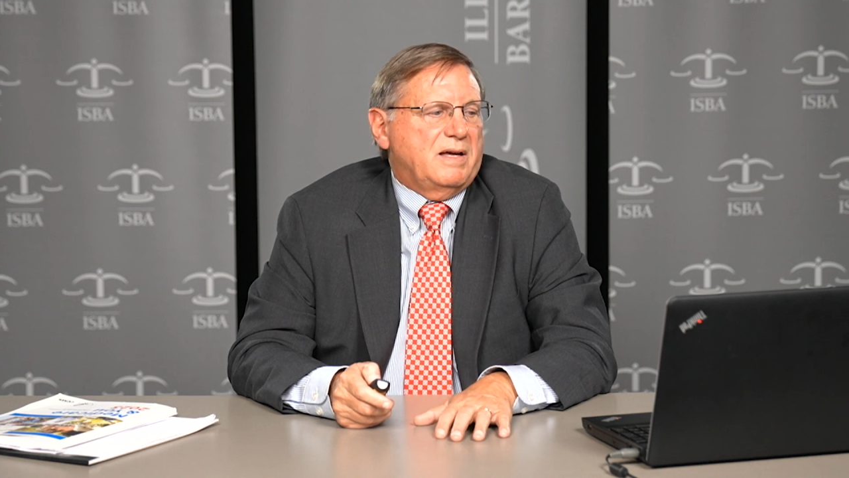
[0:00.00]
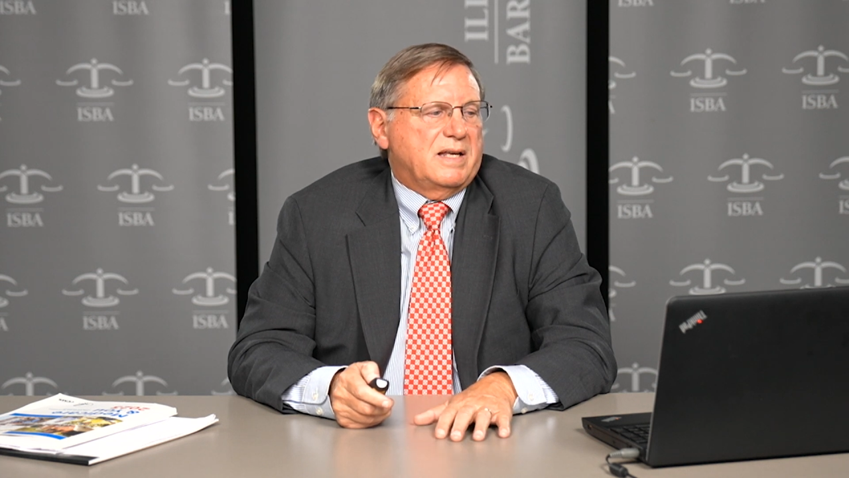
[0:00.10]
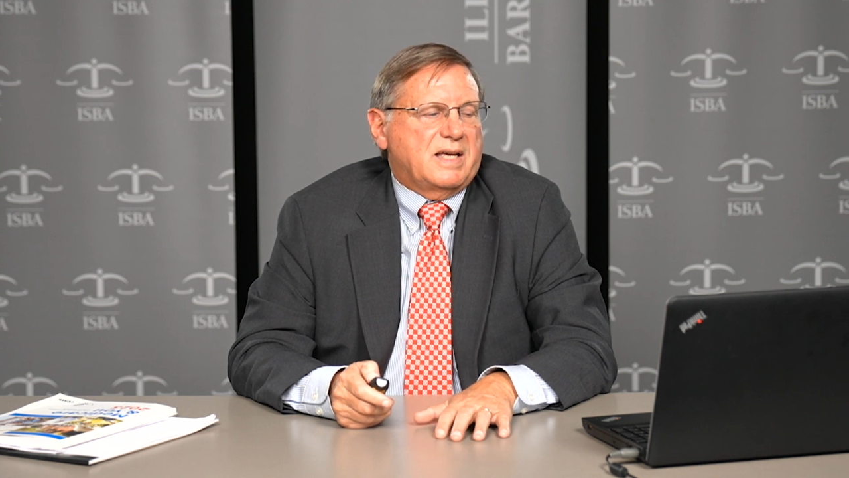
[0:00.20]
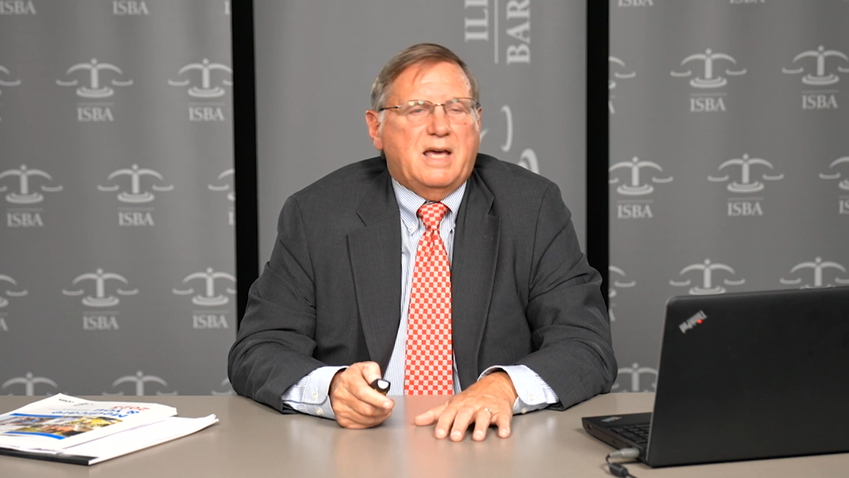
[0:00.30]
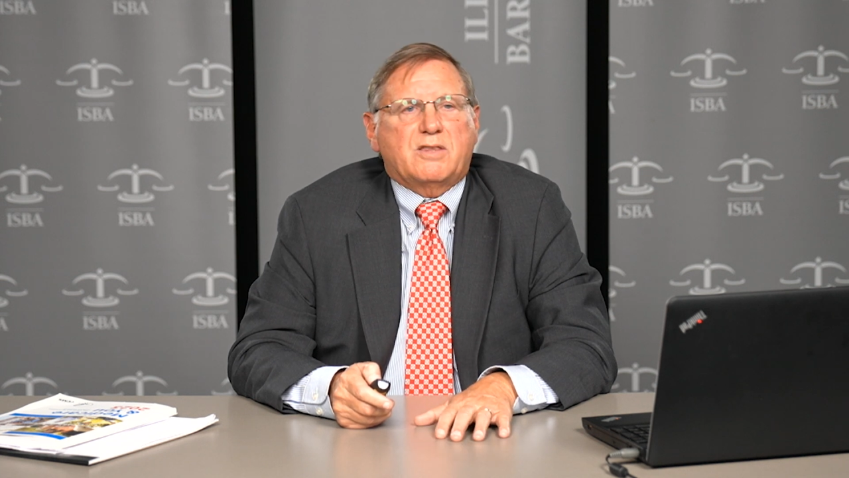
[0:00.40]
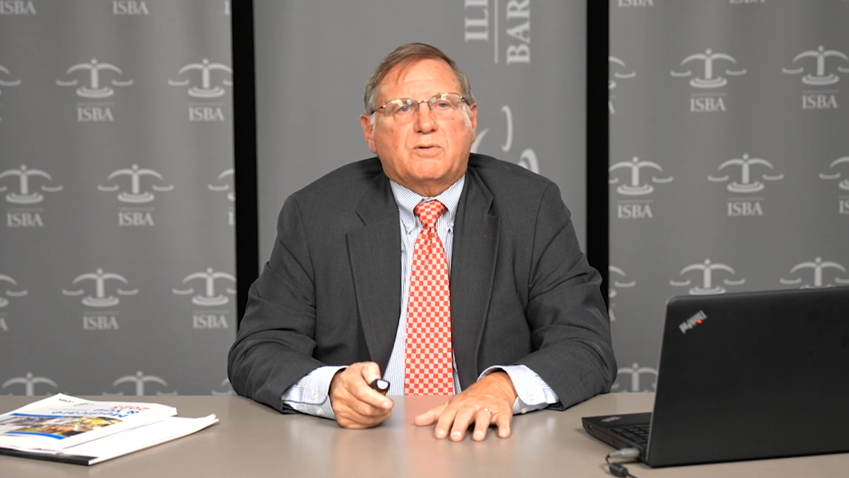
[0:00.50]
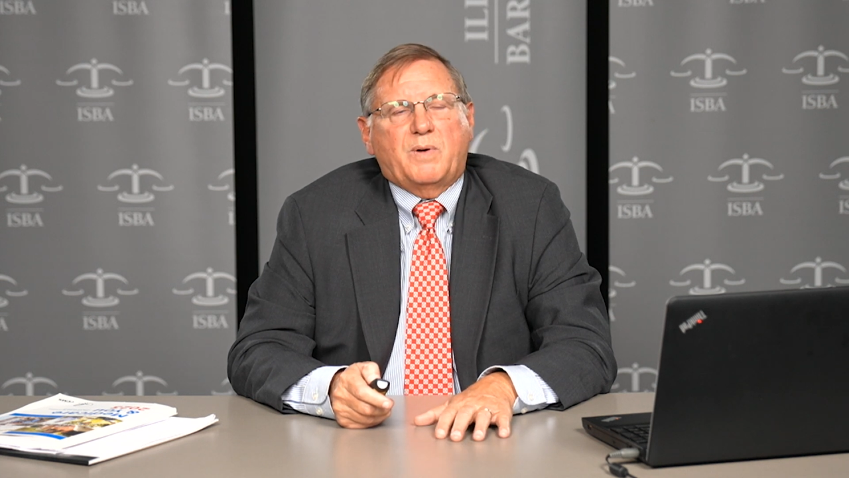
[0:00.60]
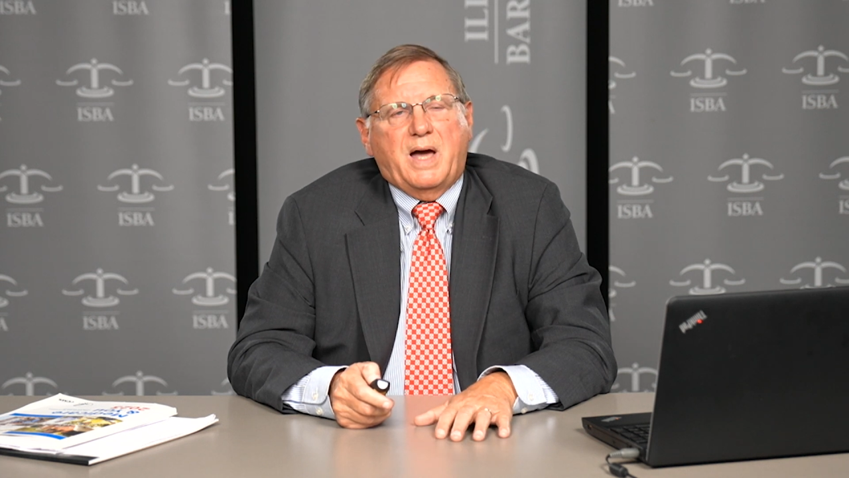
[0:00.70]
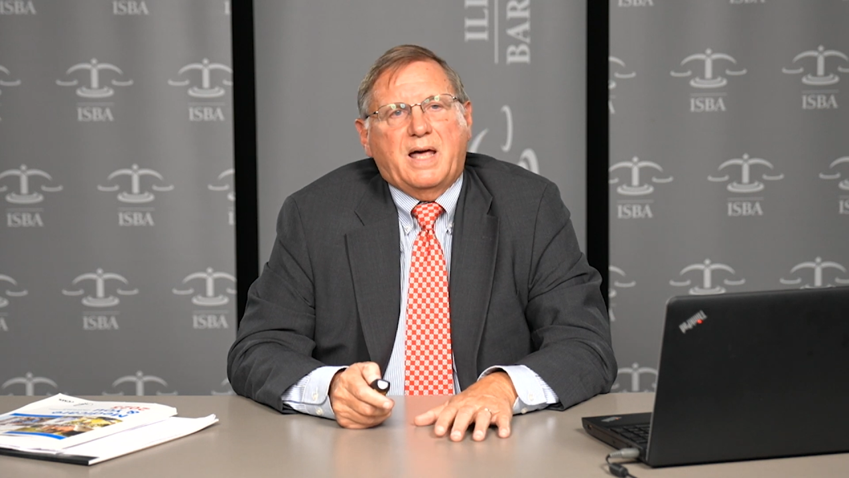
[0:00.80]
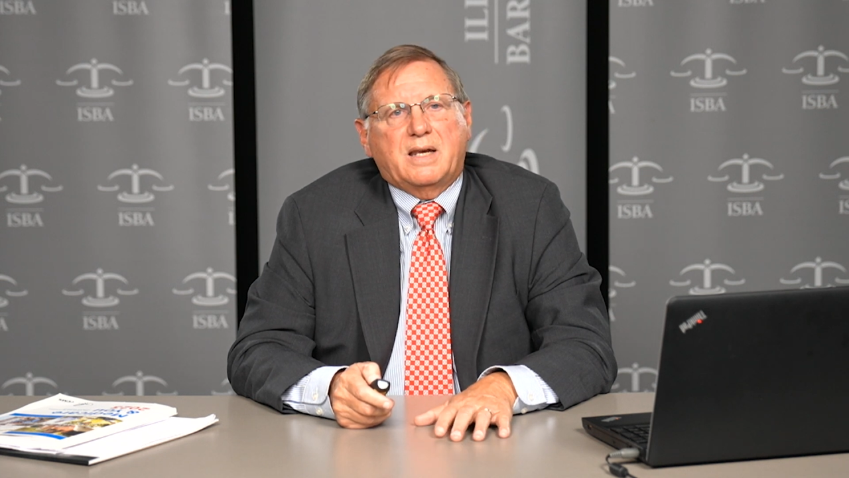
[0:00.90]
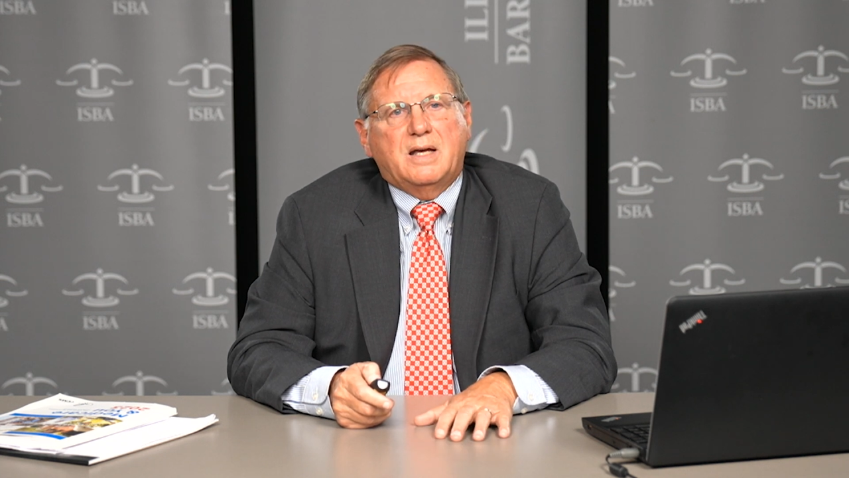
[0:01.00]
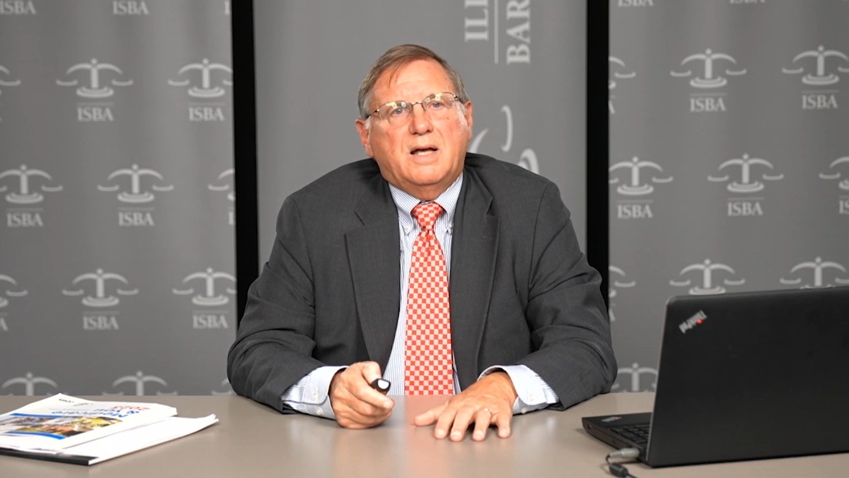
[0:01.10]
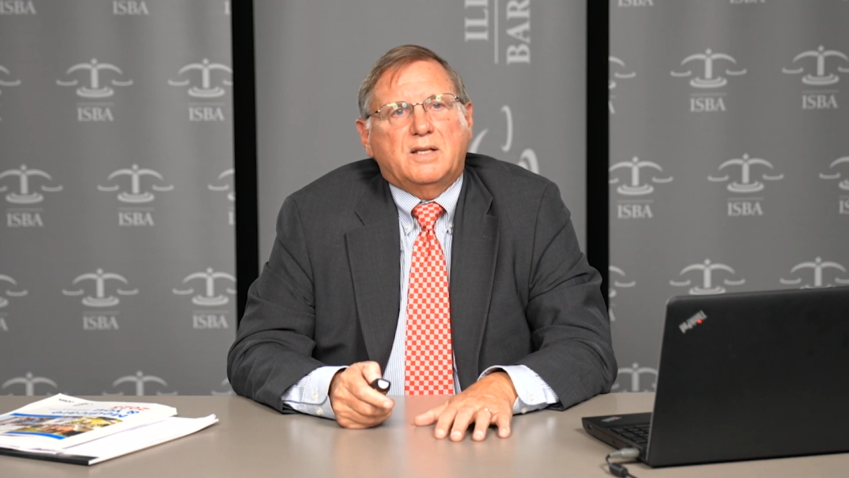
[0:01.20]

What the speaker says: and K through N